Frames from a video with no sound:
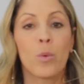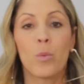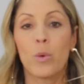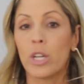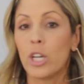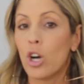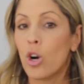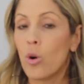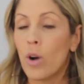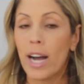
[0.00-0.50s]

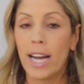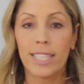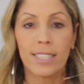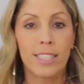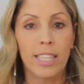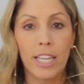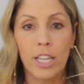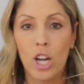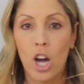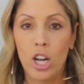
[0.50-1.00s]
We know
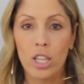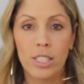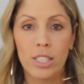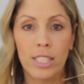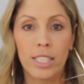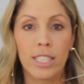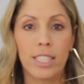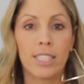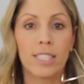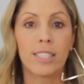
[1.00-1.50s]

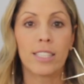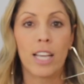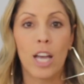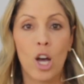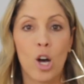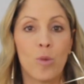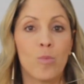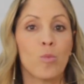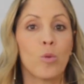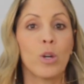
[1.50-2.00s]
antioxidants
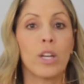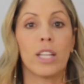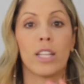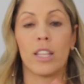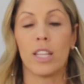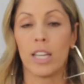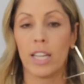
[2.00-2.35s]
help with